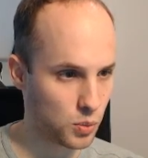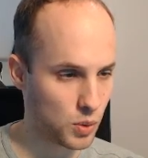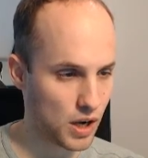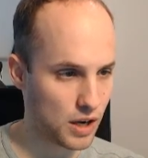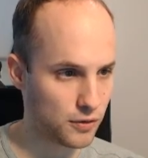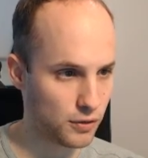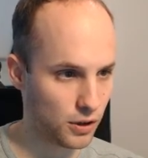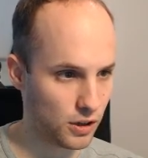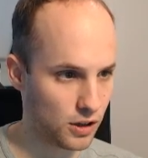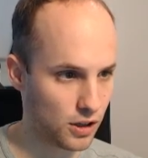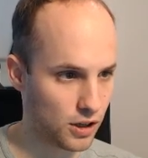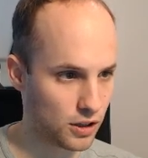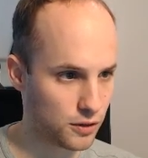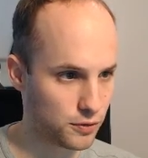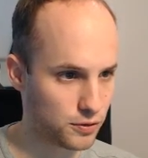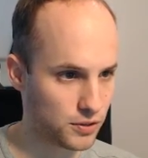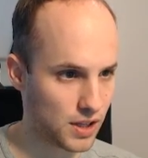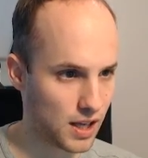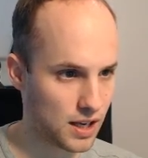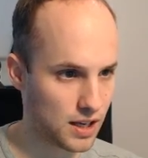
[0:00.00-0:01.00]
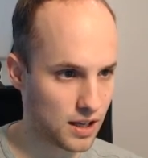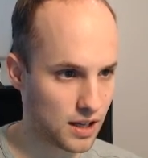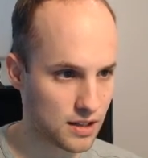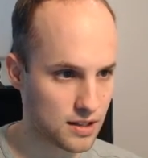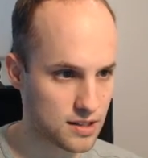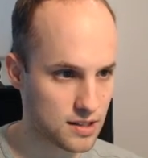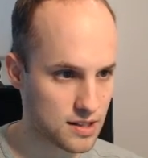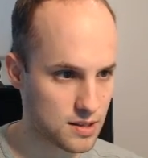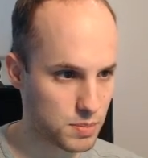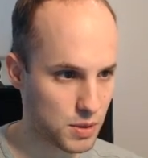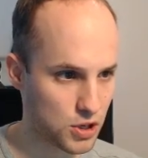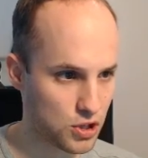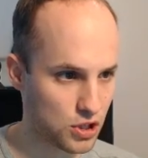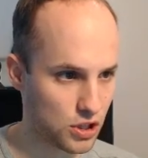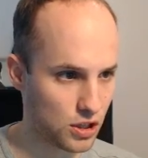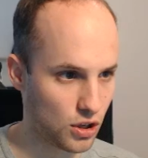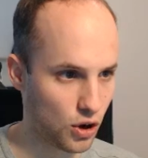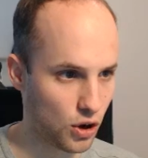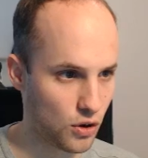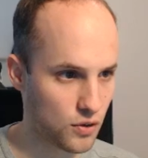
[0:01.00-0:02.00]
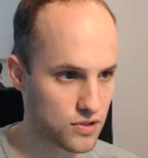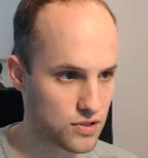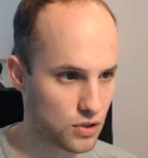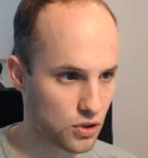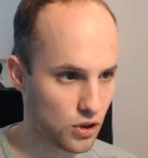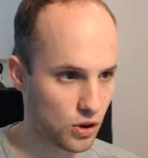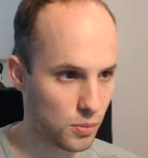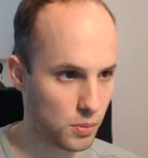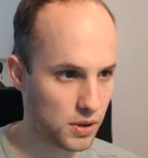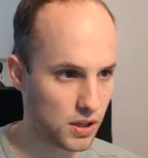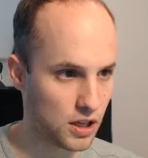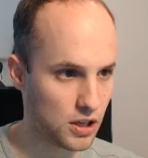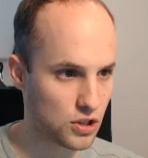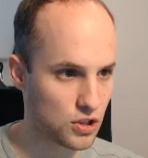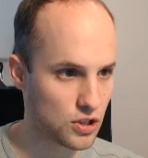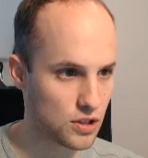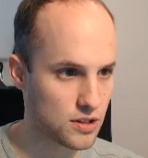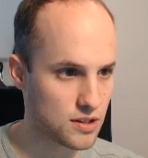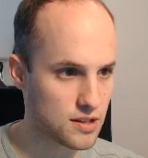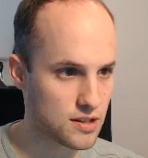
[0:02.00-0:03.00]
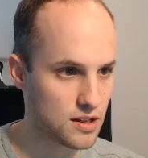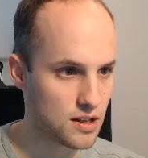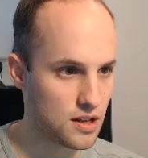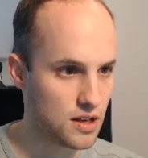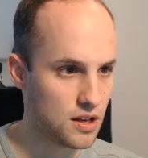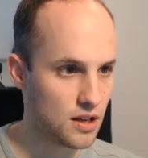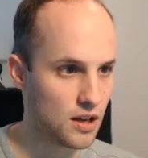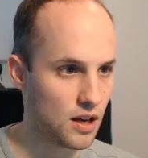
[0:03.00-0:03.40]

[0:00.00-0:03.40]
we have a lot of 10x, especially the offsuit combinations.